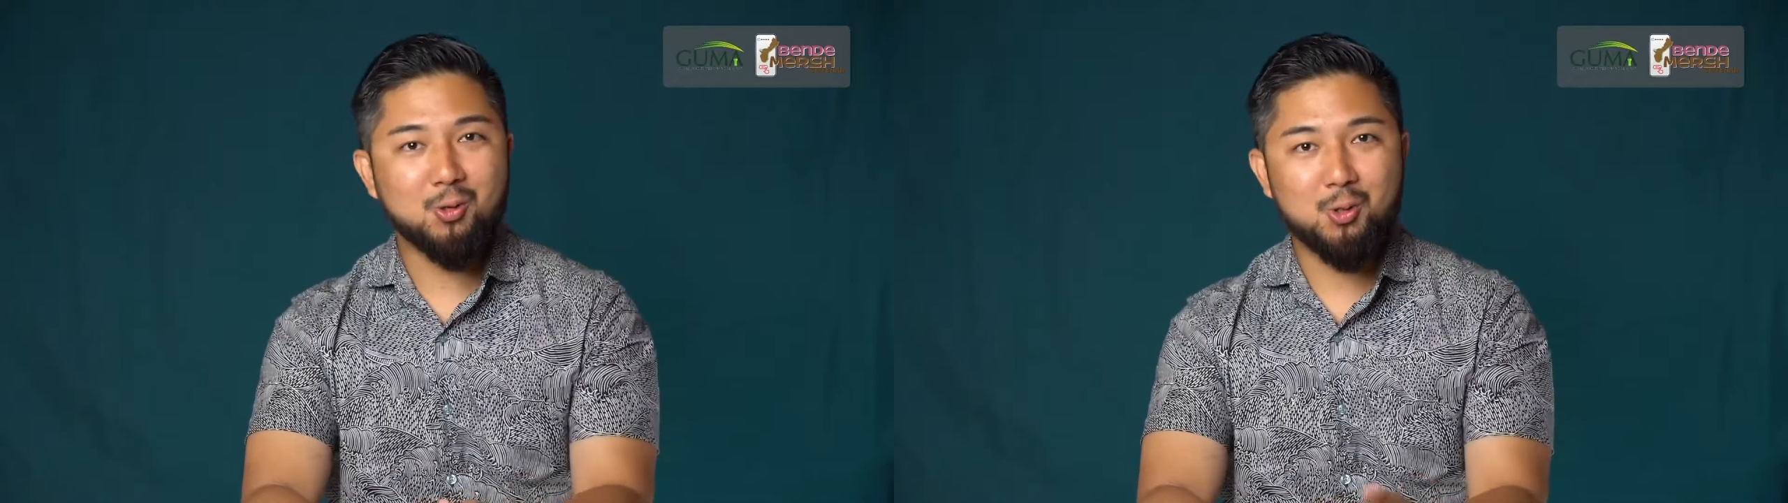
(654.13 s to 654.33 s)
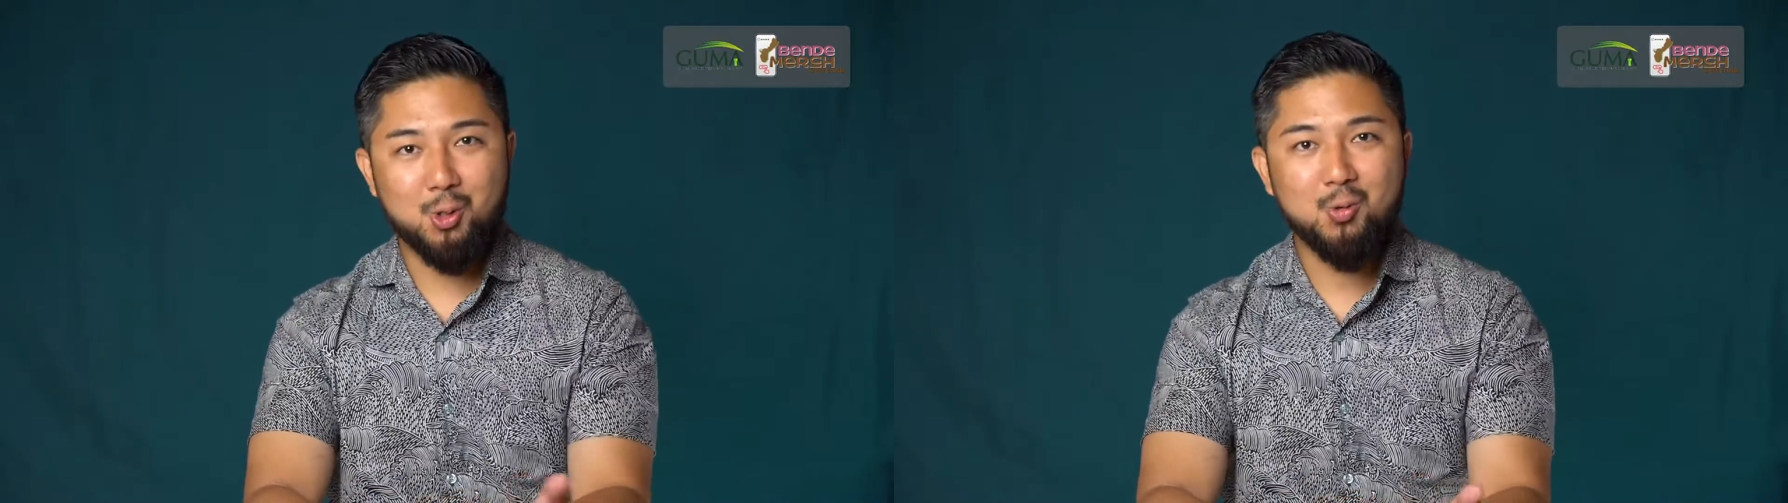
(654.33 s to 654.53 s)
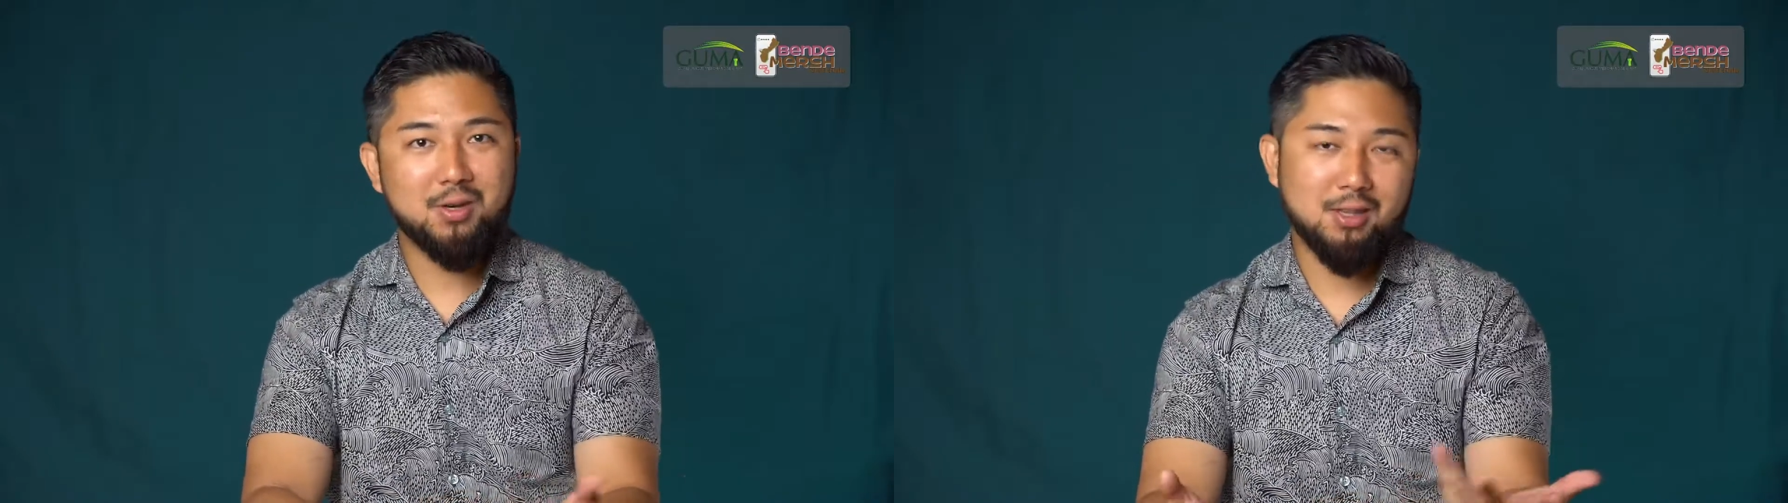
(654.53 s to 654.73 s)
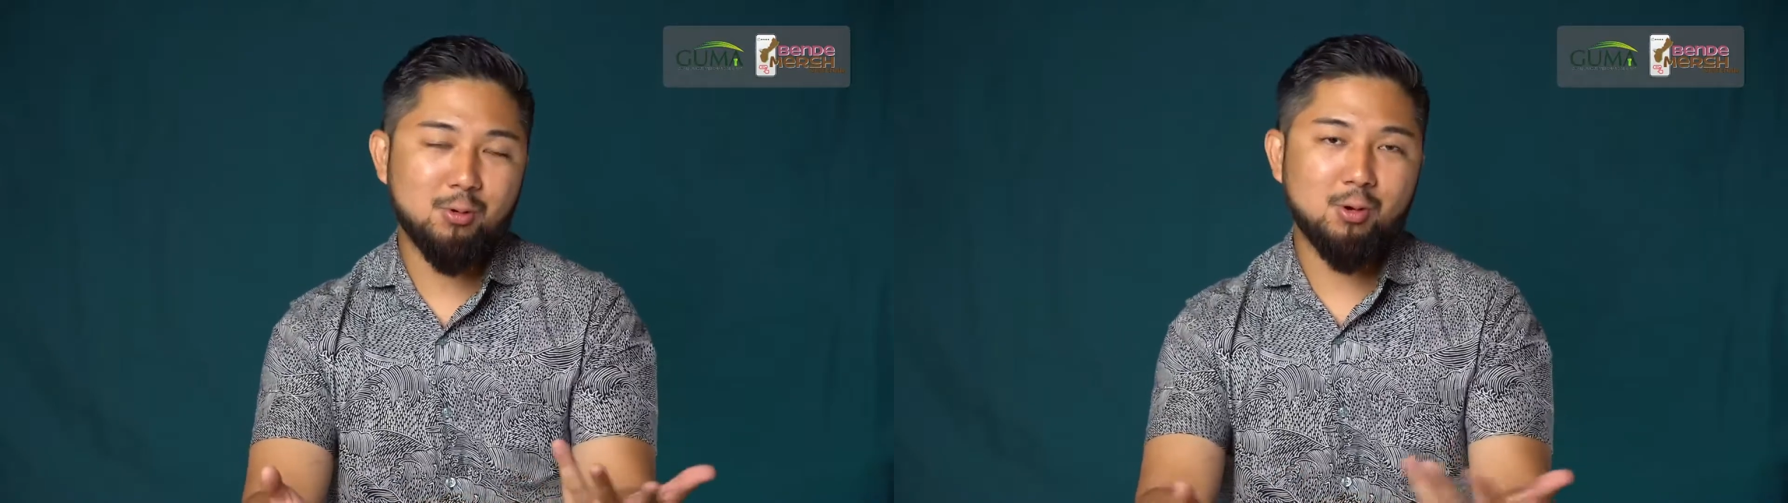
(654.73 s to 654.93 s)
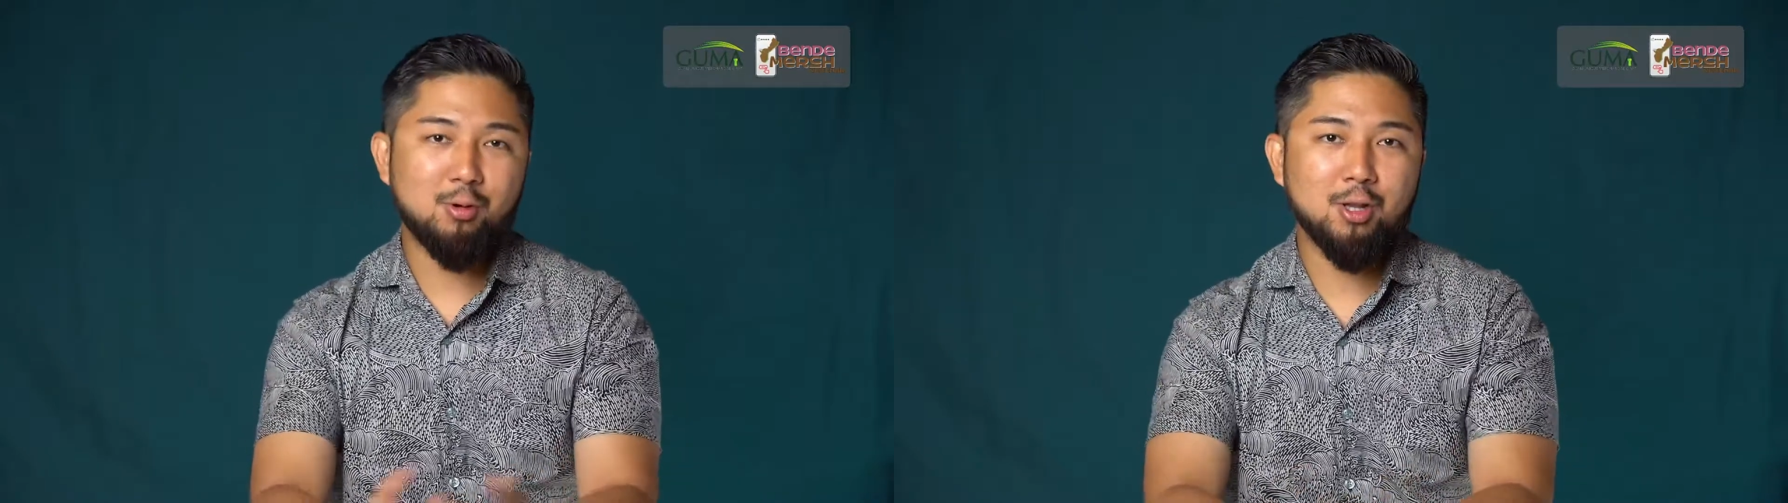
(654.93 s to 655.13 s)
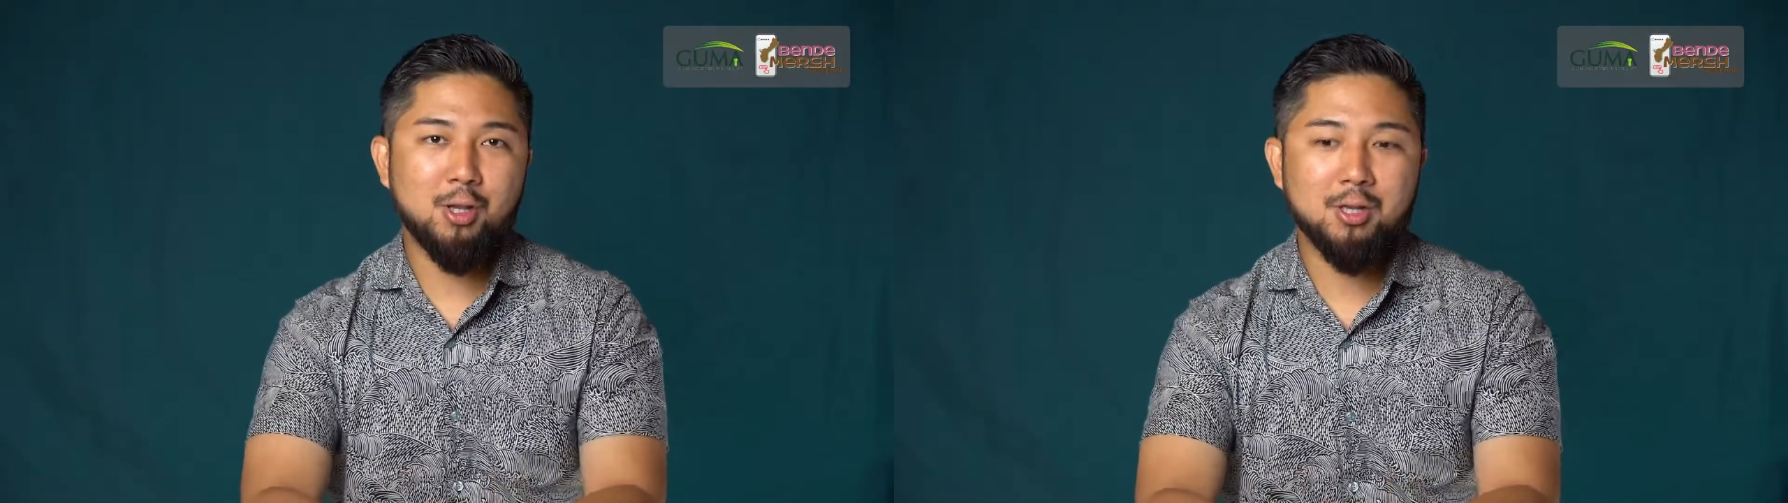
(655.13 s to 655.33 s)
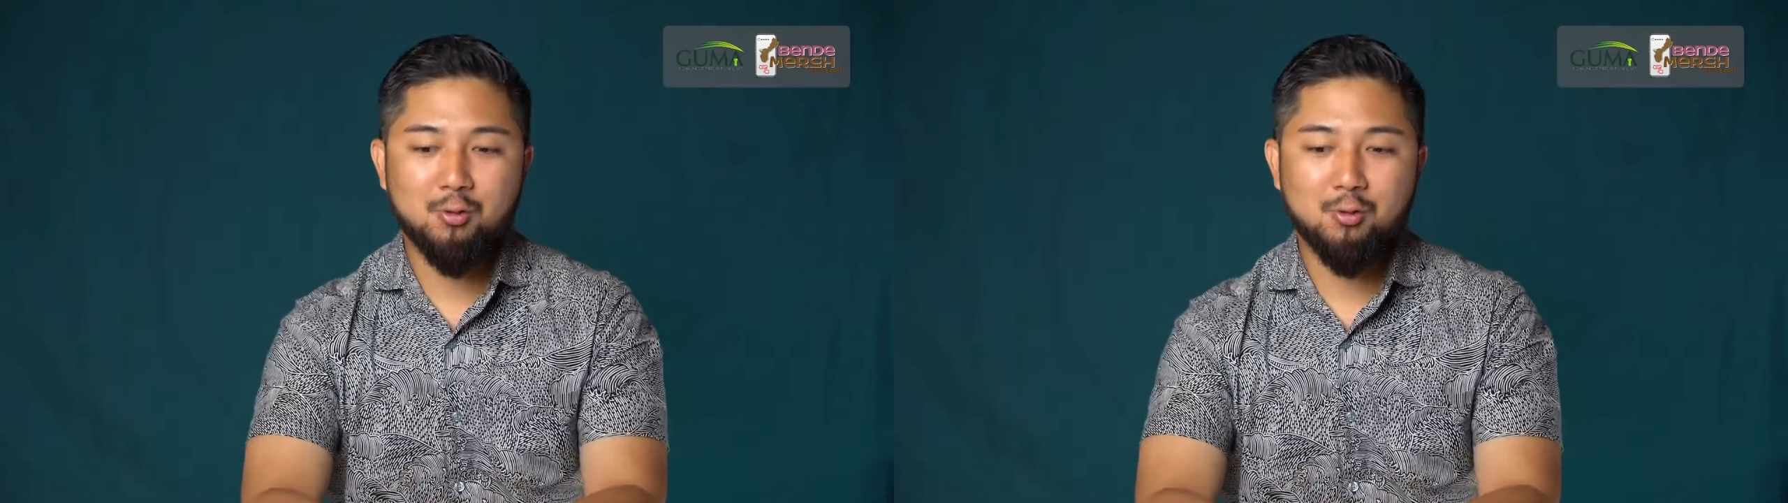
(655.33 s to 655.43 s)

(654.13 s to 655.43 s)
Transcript: doing it, they were really,